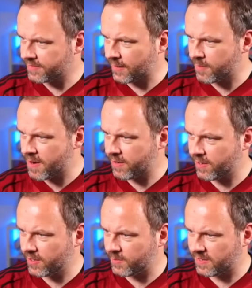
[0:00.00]
South
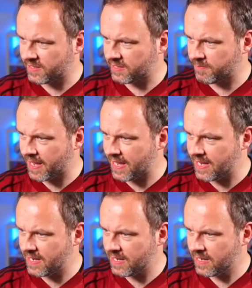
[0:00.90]
America? Could be
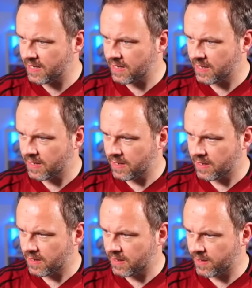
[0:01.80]
Spain.
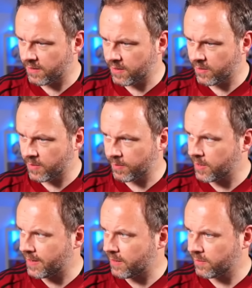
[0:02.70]
I don't know where I'm
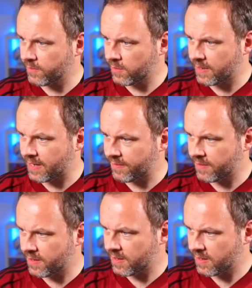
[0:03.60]
going. How long have I got left?
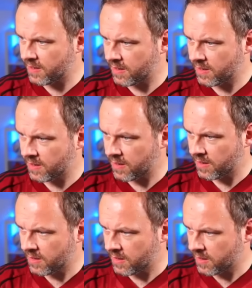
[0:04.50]

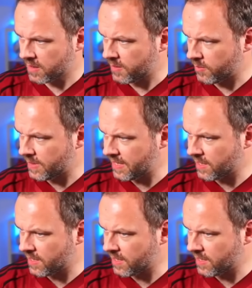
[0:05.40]
Oh, we need